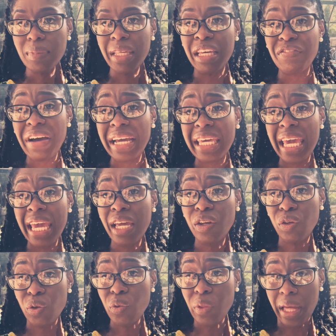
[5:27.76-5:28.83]
If I
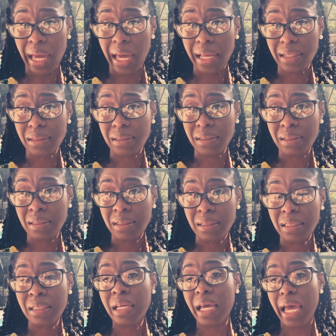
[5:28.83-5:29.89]
can't do that
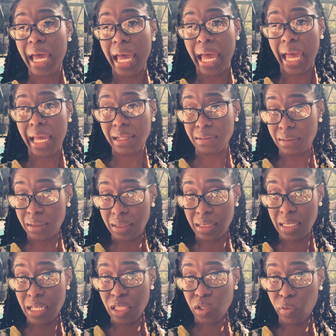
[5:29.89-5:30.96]
at
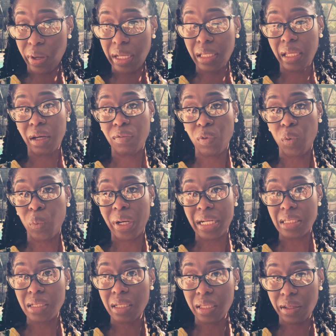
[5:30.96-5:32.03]
10th grade level, when I
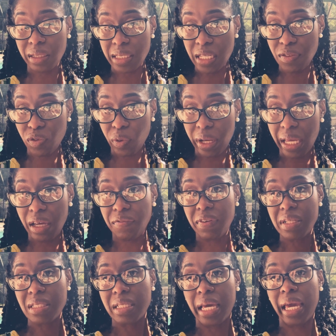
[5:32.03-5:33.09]
took the 10th grade
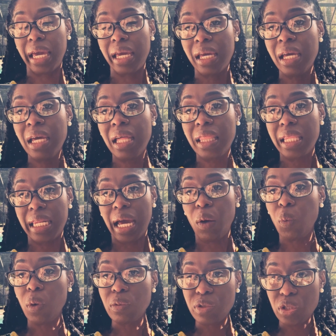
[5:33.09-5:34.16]
FSA, then I
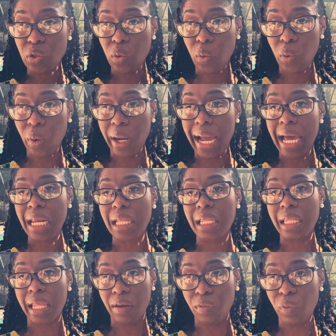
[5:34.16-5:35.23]
won't score at a
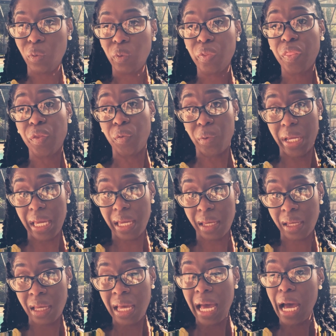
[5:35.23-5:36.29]
level 3.
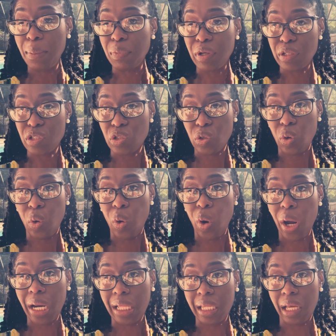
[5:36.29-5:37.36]
I'm going to
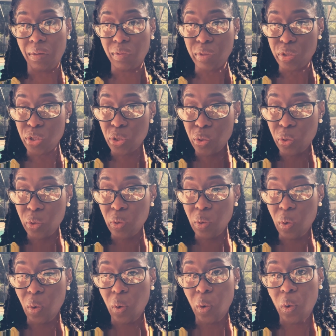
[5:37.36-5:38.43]
score at a level
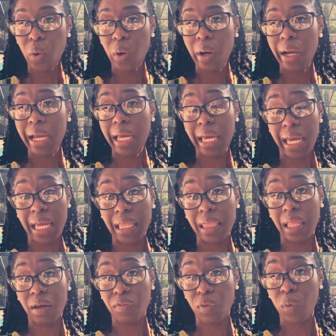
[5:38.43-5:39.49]
2 or a
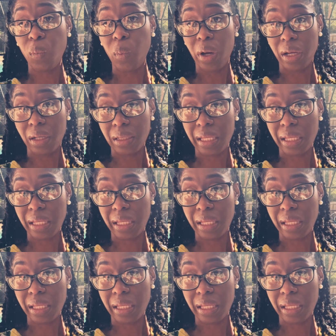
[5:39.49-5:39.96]
level 1.